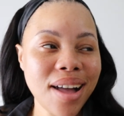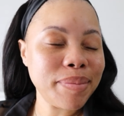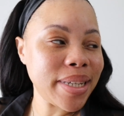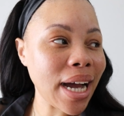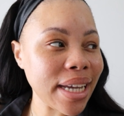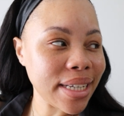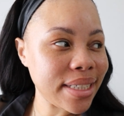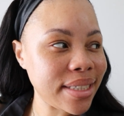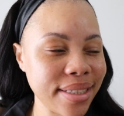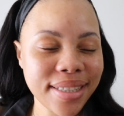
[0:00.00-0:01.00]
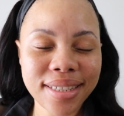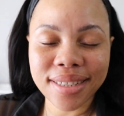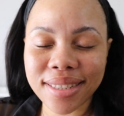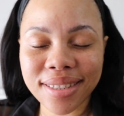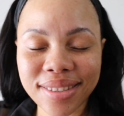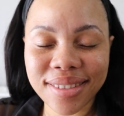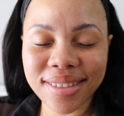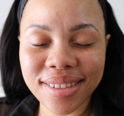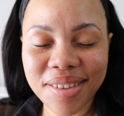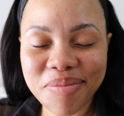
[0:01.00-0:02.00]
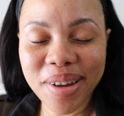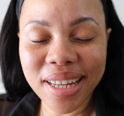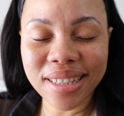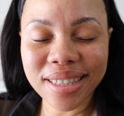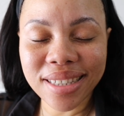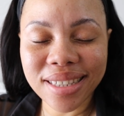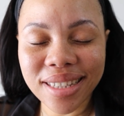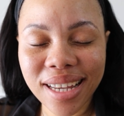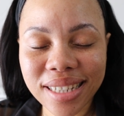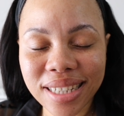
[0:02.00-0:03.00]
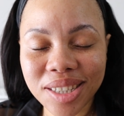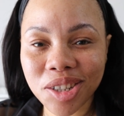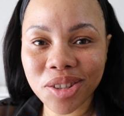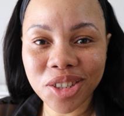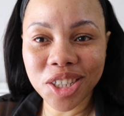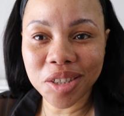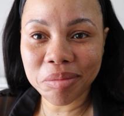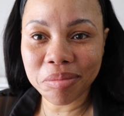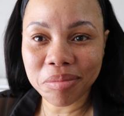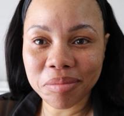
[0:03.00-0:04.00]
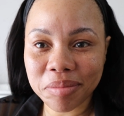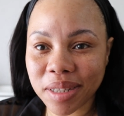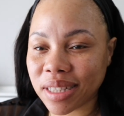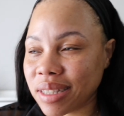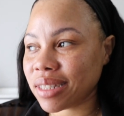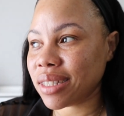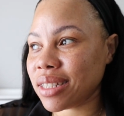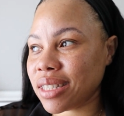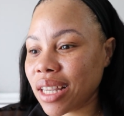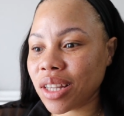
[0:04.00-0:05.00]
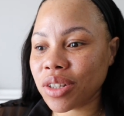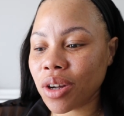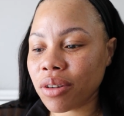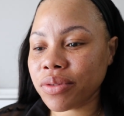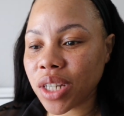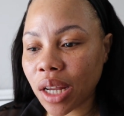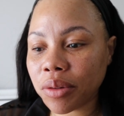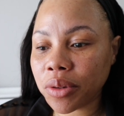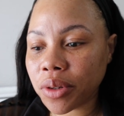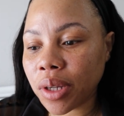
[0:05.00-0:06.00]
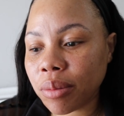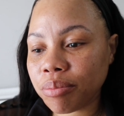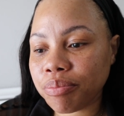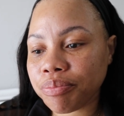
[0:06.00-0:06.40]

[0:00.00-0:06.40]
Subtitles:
I'm tired, but I need to go to gym. It's 2nd of January.